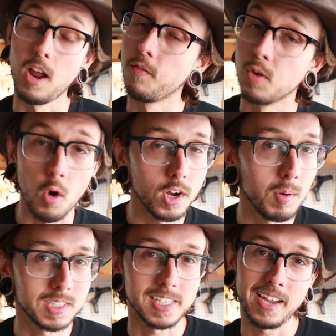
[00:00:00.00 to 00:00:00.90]
Now, if you already
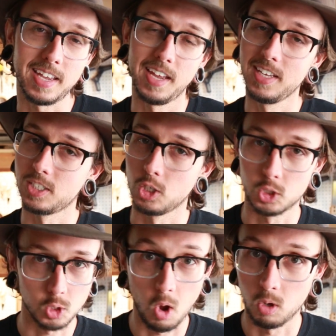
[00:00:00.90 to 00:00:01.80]
know what Slack is and you're
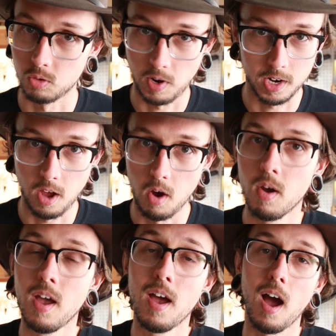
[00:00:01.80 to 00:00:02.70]
sold, you're ready to
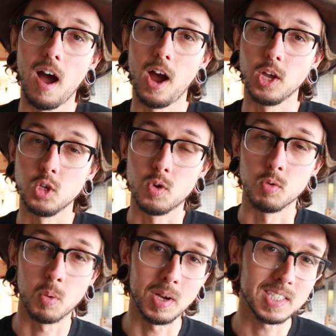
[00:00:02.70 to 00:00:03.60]
go, uh, you
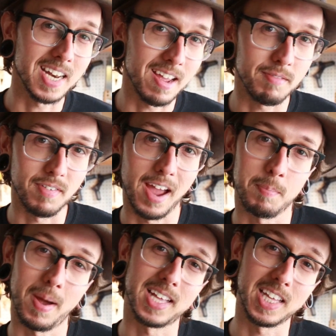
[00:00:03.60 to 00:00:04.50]
can request an
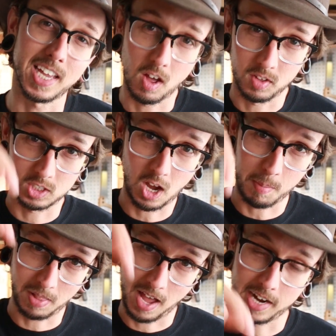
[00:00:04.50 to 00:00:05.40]
invite by clicking on the
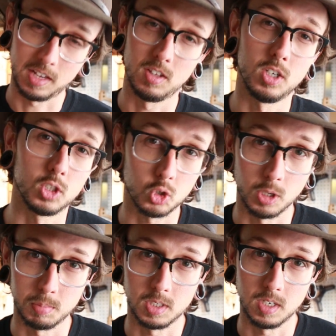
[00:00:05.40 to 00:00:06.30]
top line in the
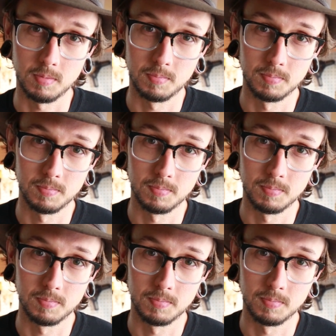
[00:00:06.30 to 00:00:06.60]
description.